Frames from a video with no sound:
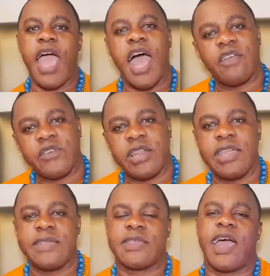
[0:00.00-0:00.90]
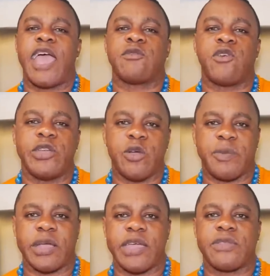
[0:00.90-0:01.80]
having Lisa Hype going up
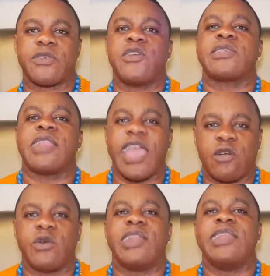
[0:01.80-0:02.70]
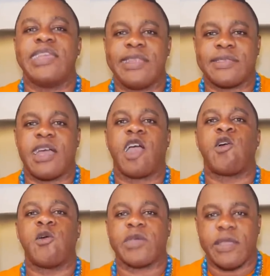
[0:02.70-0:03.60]
against her is like when Lady Saw
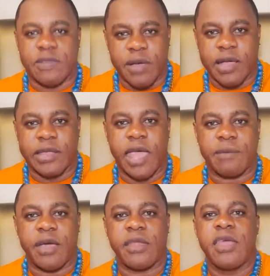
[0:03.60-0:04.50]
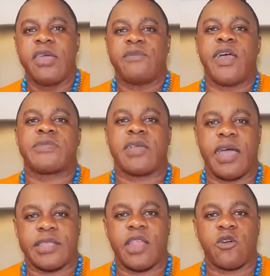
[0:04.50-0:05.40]
go up against Macadamon, Vybz
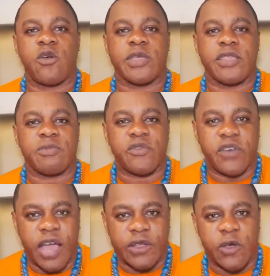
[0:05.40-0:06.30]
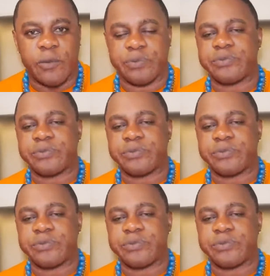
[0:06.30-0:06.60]
Kartel go up against Movado,